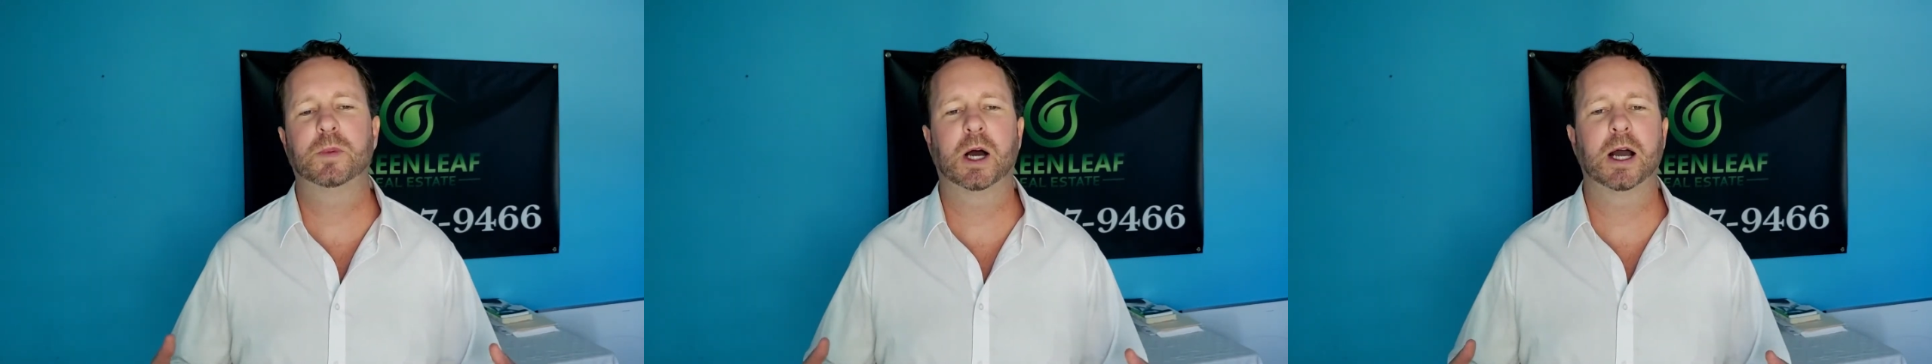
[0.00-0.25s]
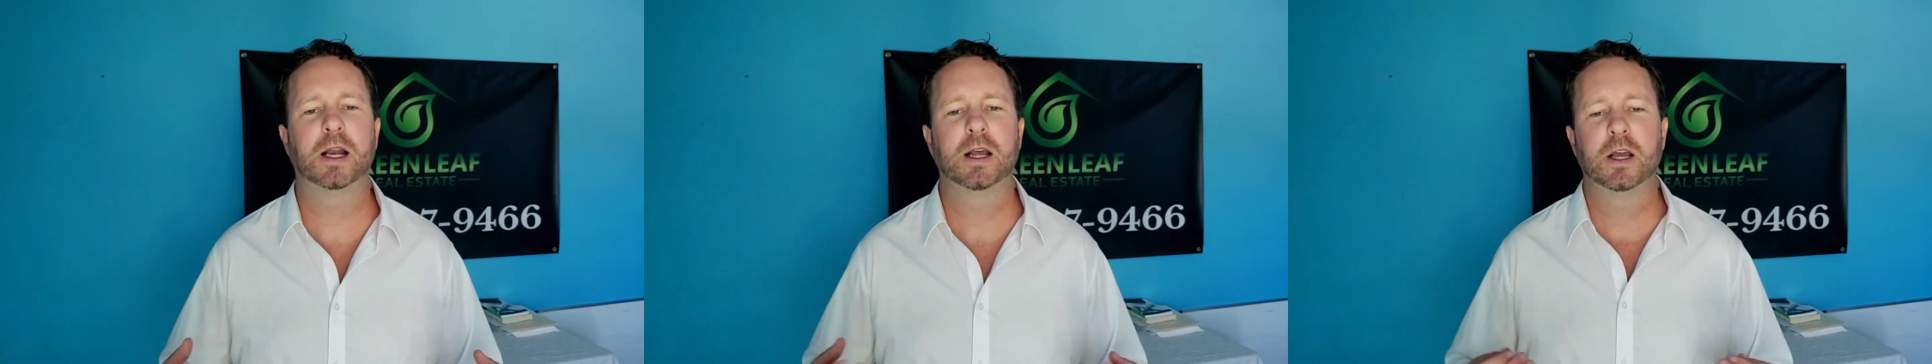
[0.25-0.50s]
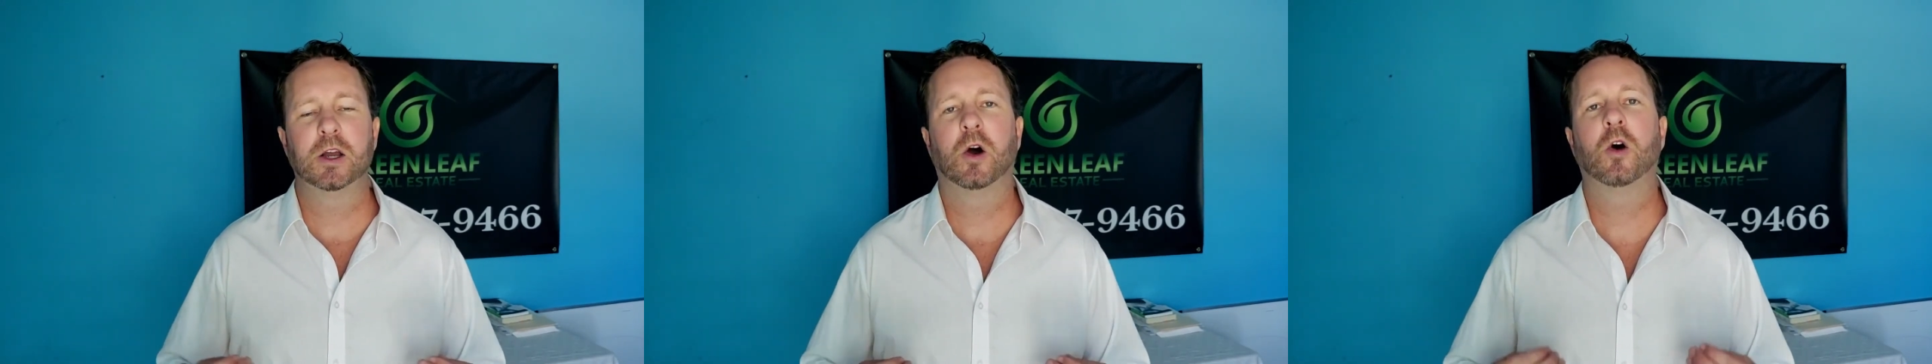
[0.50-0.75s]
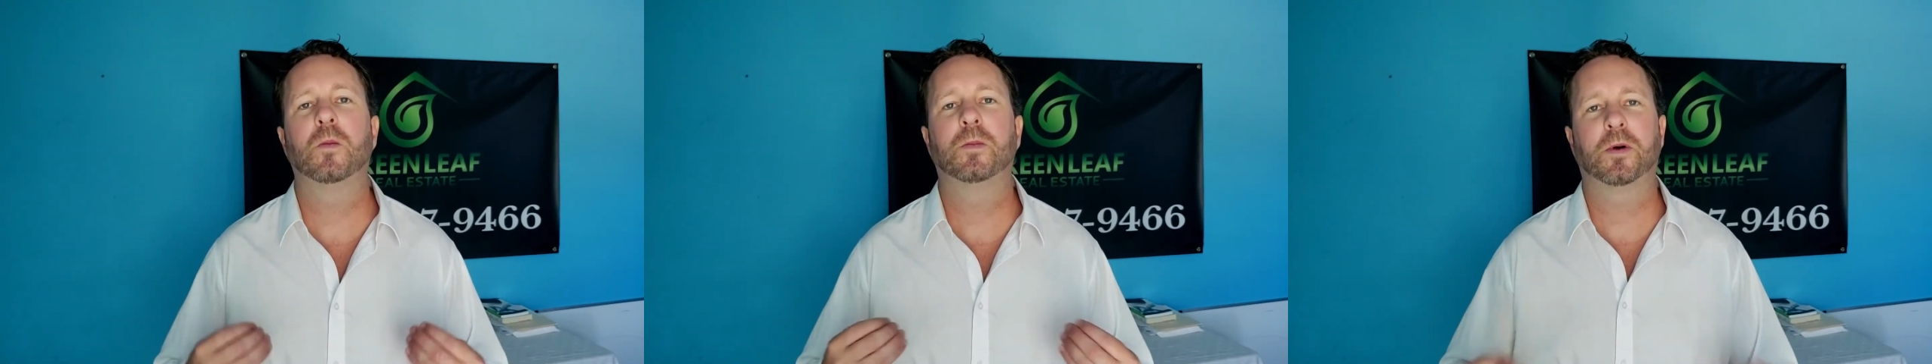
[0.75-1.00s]
but
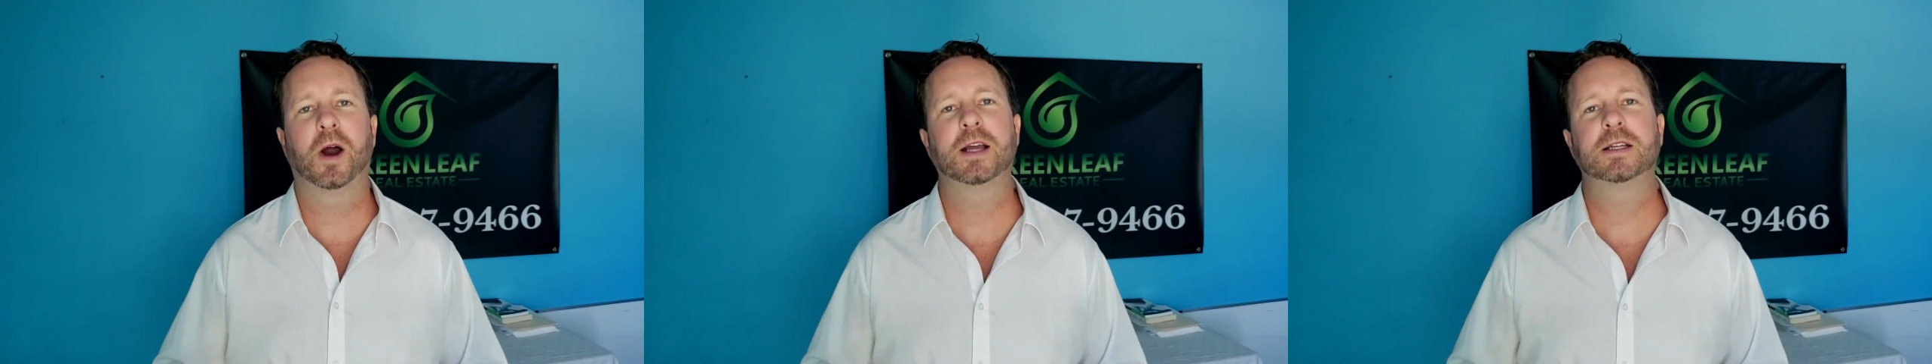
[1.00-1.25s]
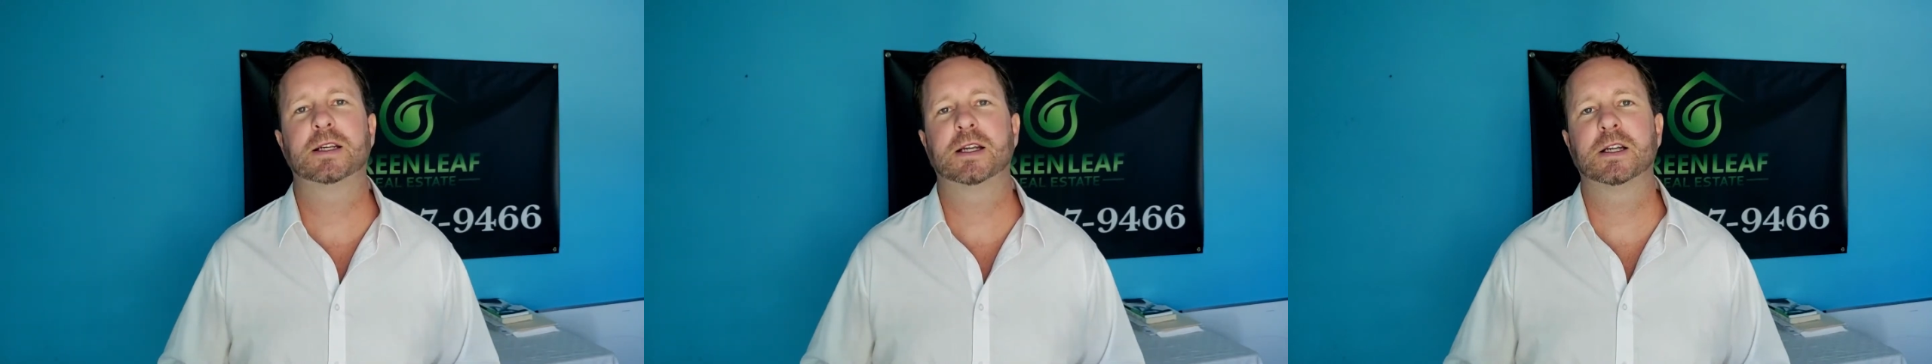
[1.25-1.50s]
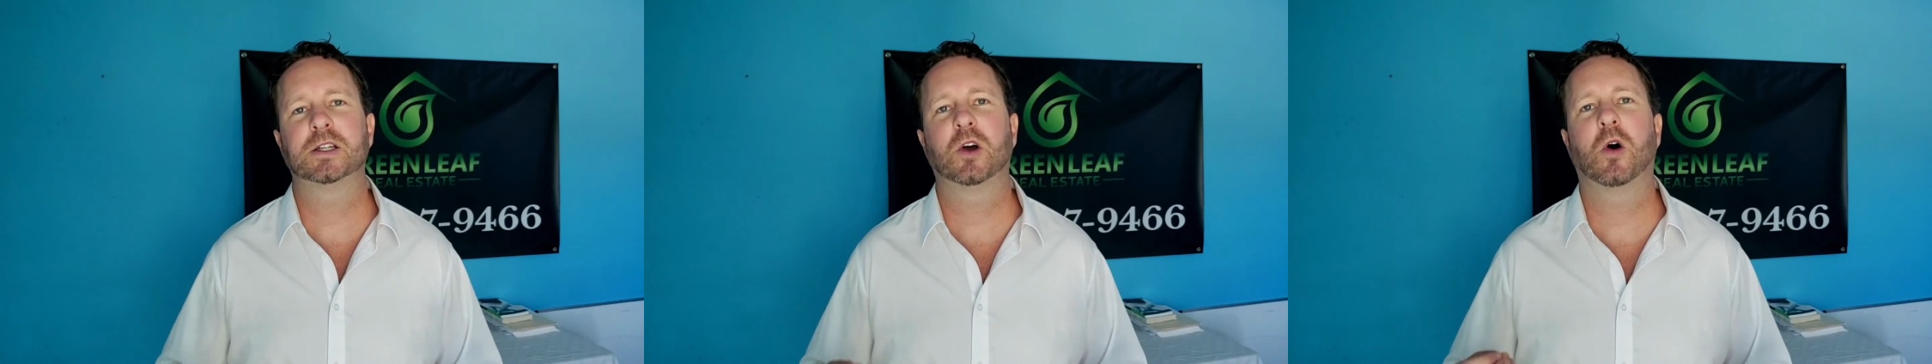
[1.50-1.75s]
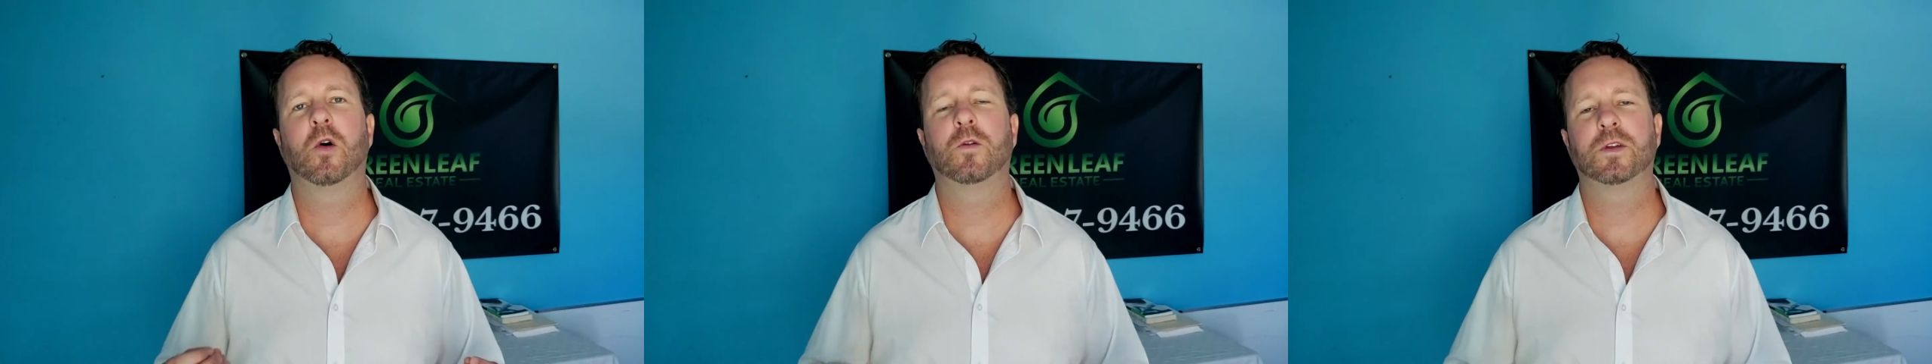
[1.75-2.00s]
home
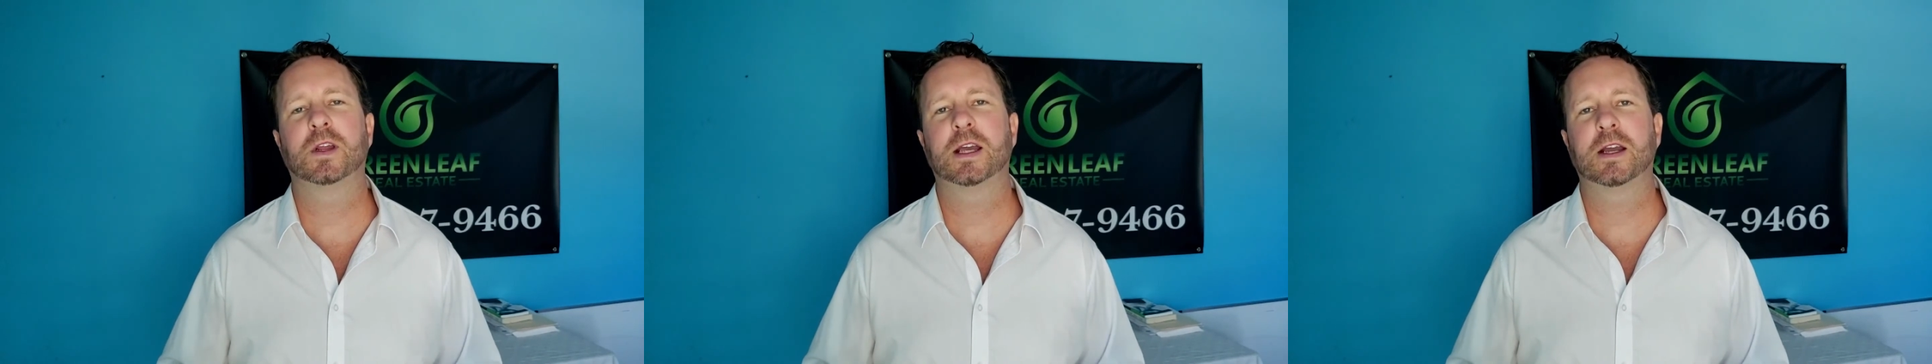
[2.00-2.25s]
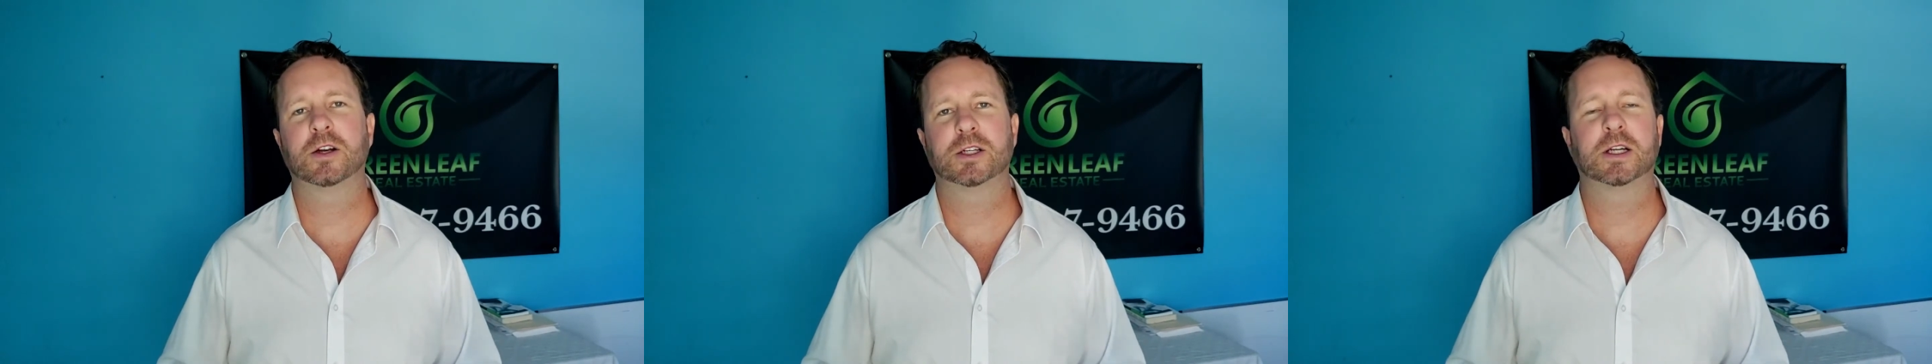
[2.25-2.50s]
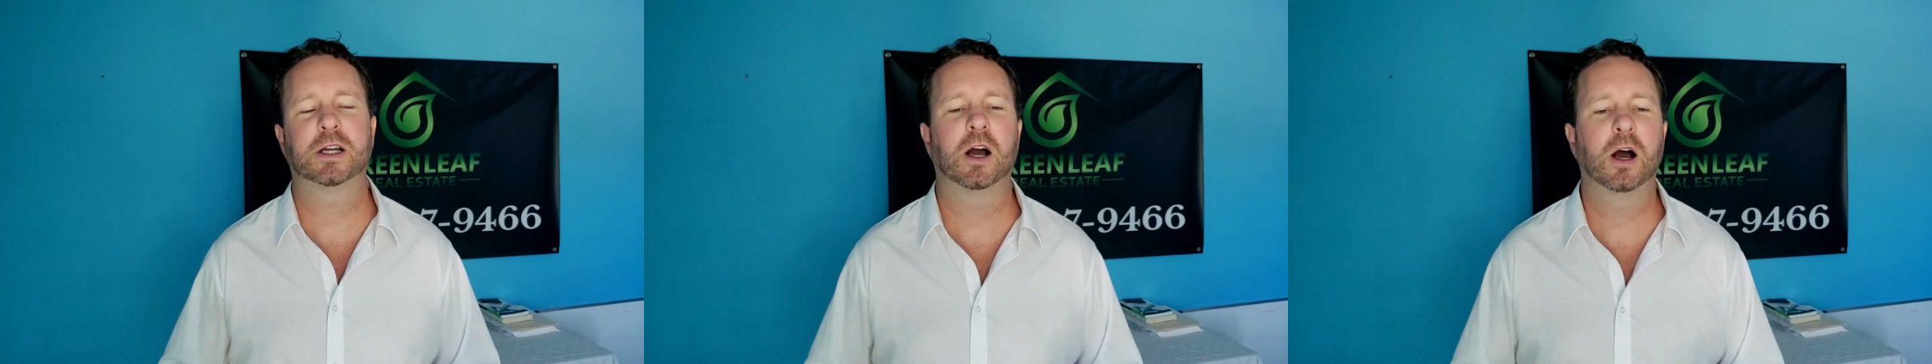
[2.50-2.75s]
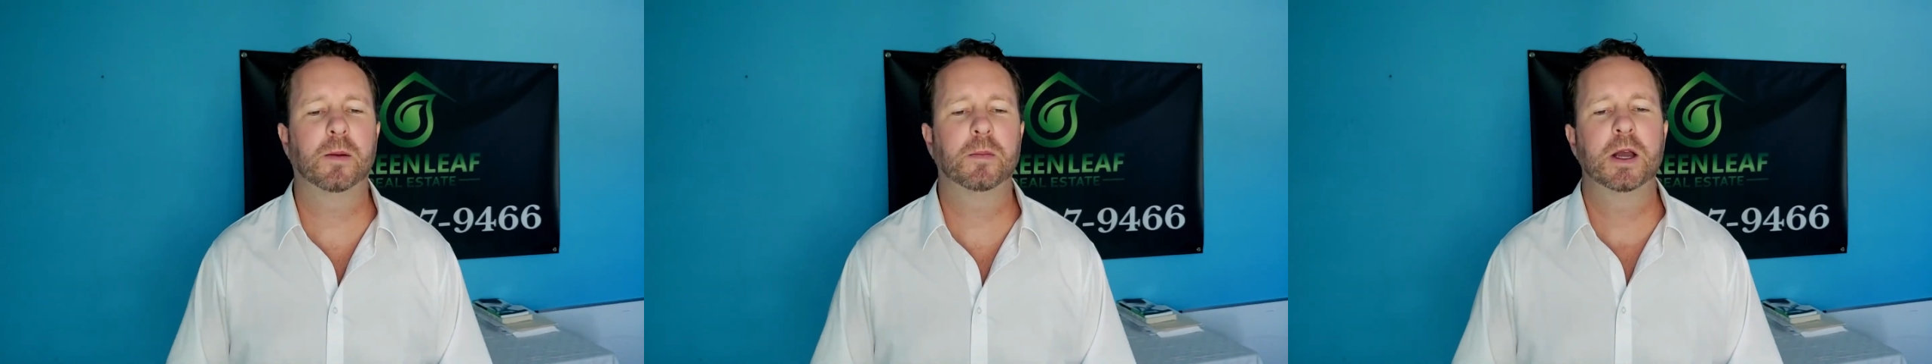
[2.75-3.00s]
prices over the years to
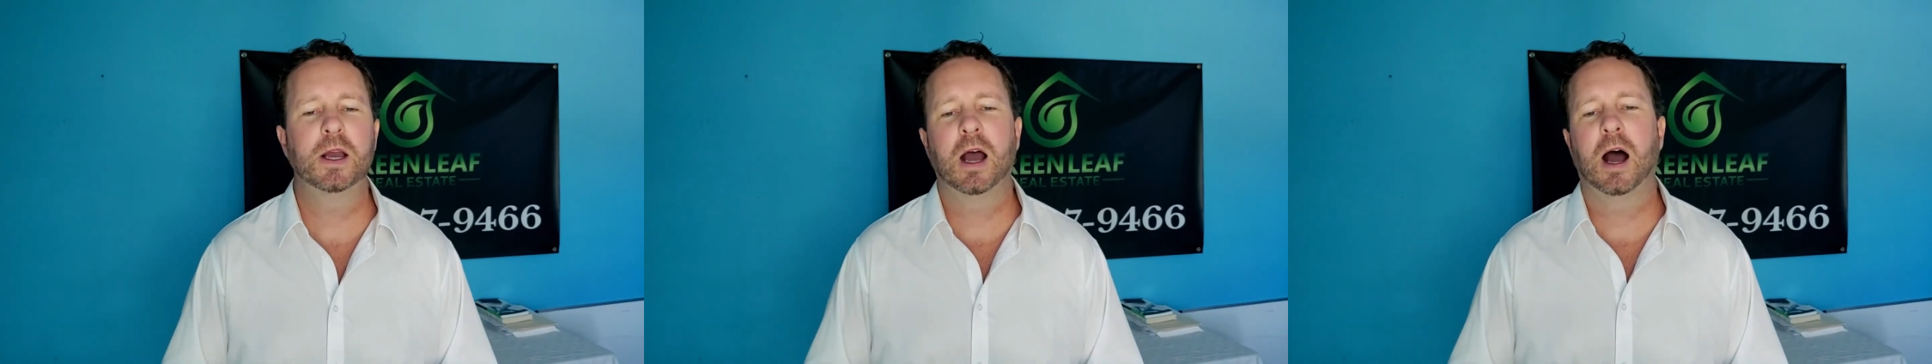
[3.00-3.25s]
come.